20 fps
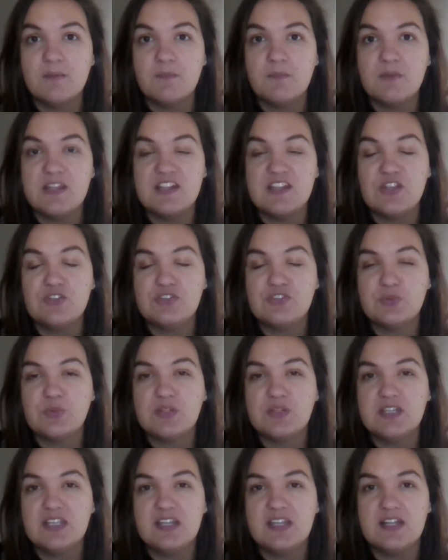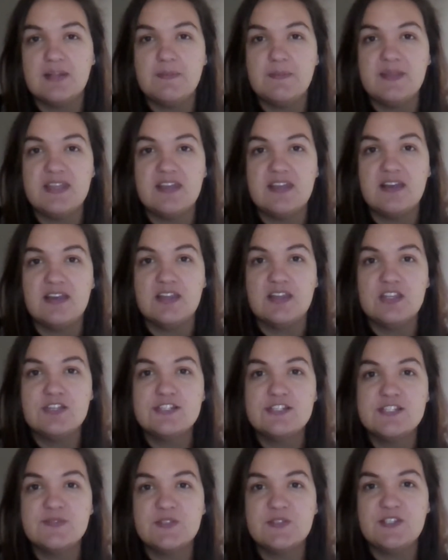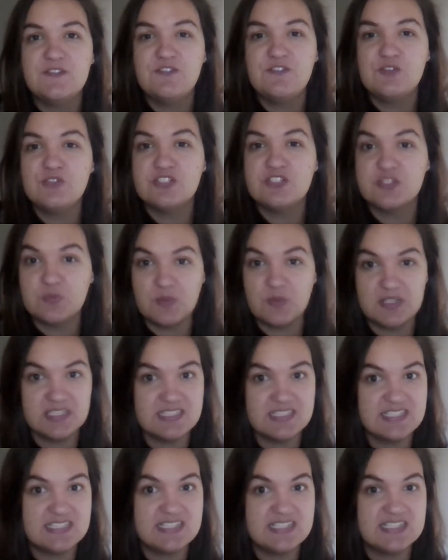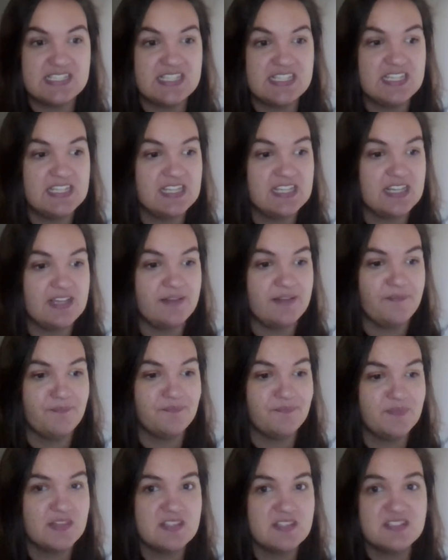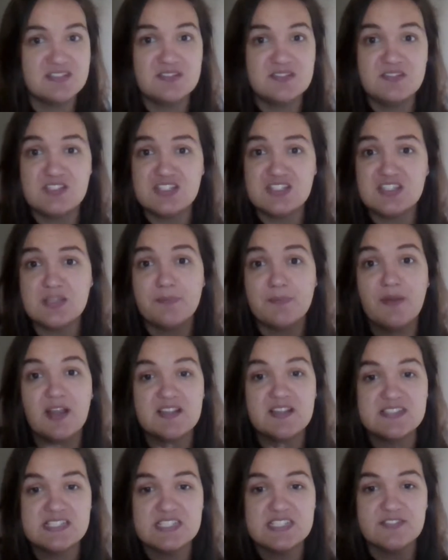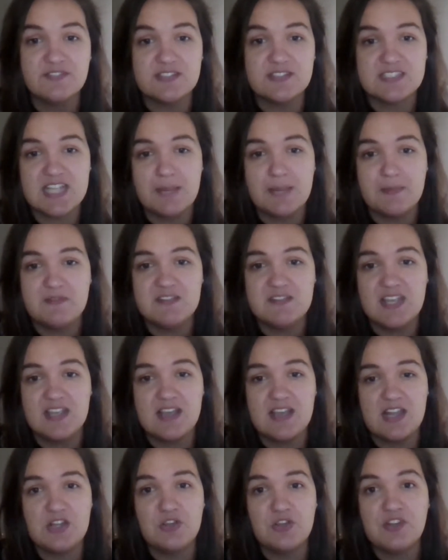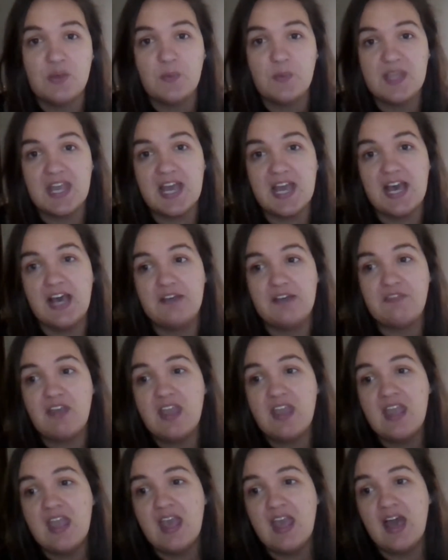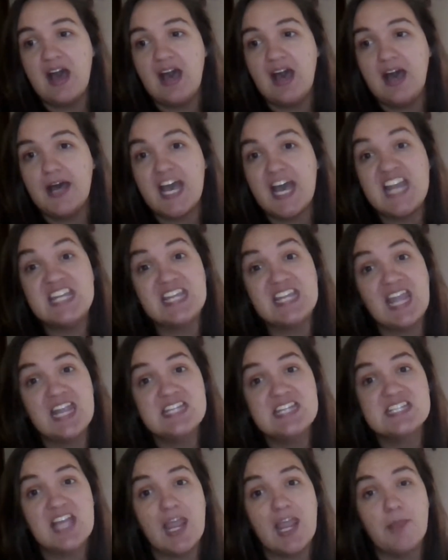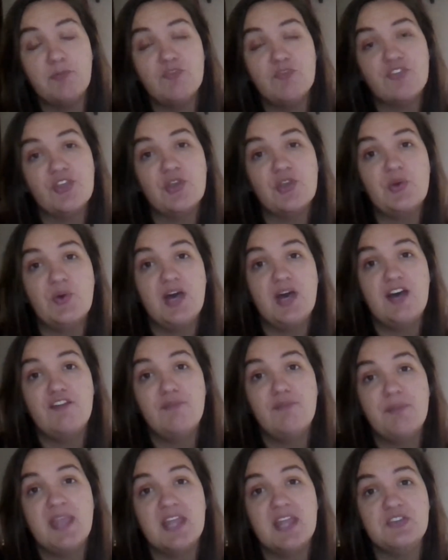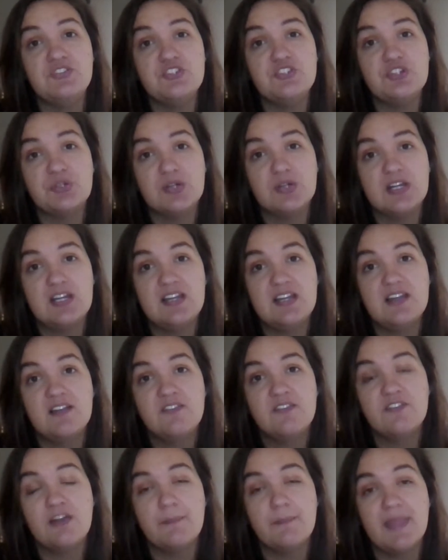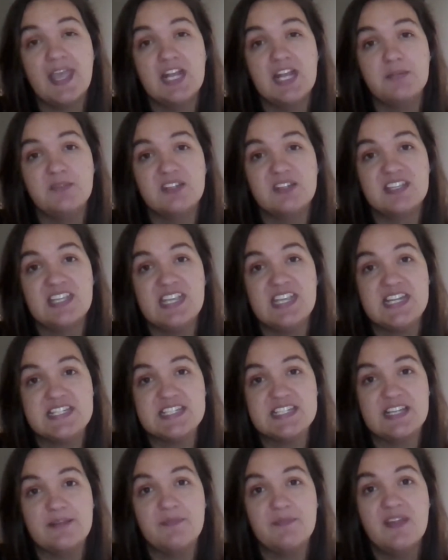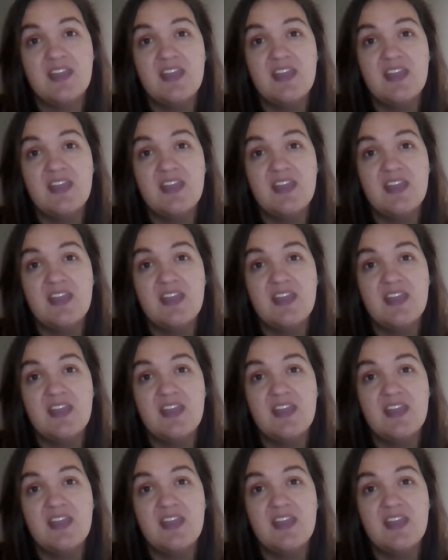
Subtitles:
those are really going to be useful if you just wanted to see just the parks at different time of day. I know that we have a nighttime view of Pandora from Animal Kingdom,